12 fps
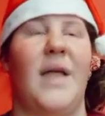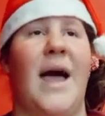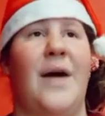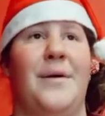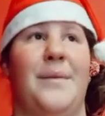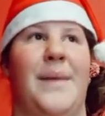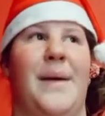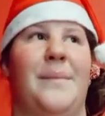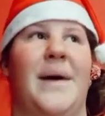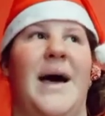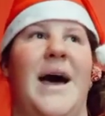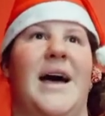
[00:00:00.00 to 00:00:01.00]
I
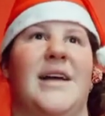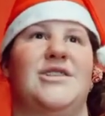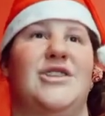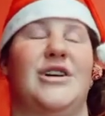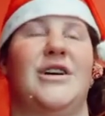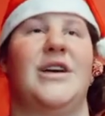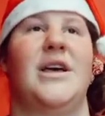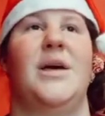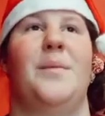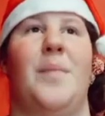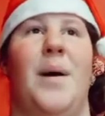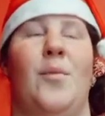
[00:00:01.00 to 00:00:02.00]
remember I took
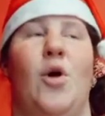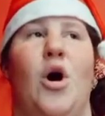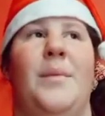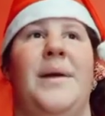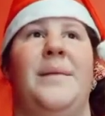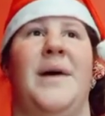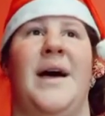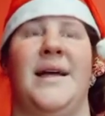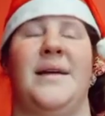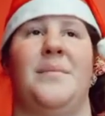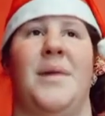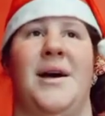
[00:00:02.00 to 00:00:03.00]
my mom and
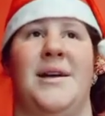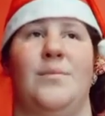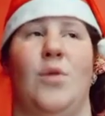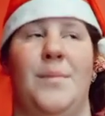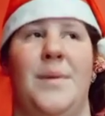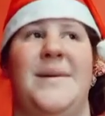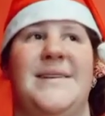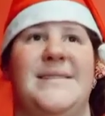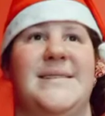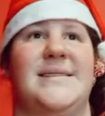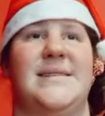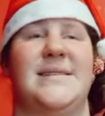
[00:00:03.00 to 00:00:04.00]
my mom and my
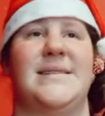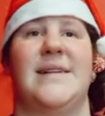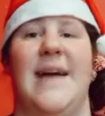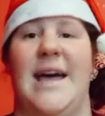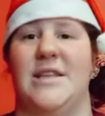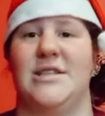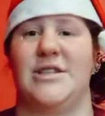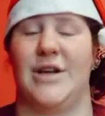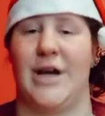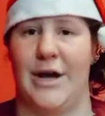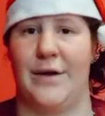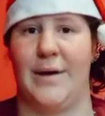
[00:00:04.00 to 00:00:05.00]
sister still had to
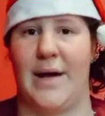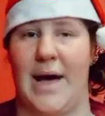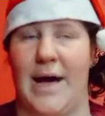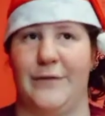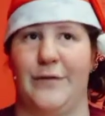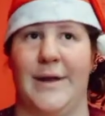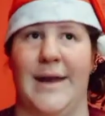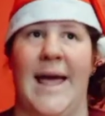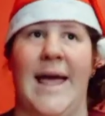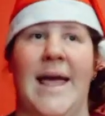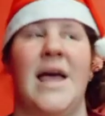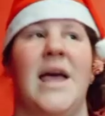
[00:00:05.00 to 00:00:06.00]
go out for the
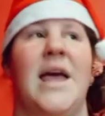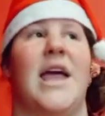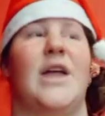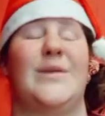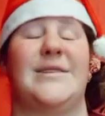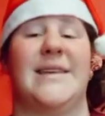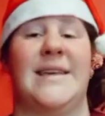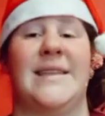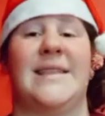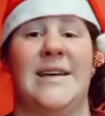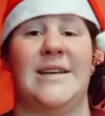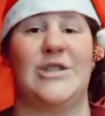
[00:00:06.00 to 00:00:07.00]
day. It was
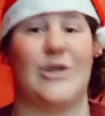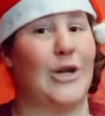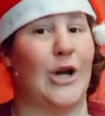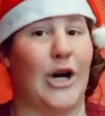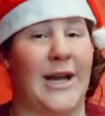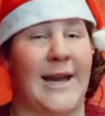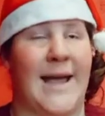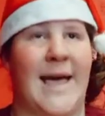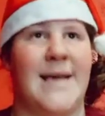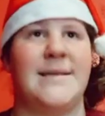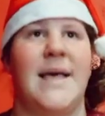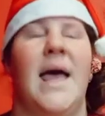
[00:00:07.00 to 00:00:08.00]
in the school
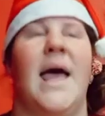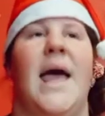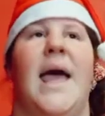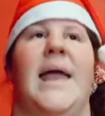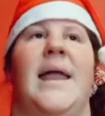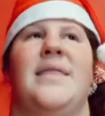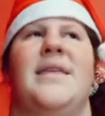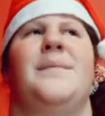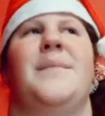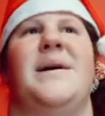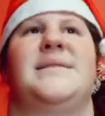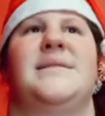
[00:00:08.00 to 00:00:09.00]
holidays, and I
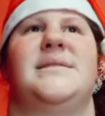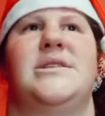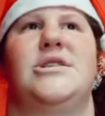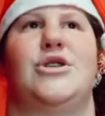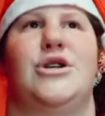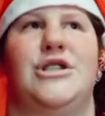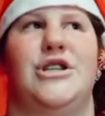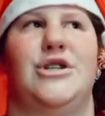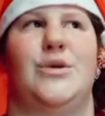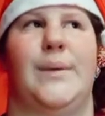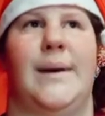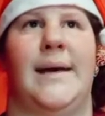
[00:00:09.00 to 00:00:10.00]
think my sister started
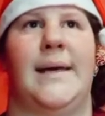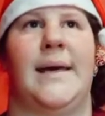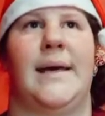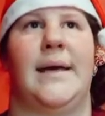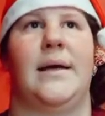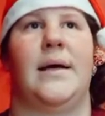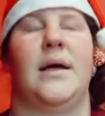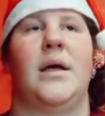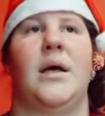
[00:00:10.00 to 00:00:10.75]
working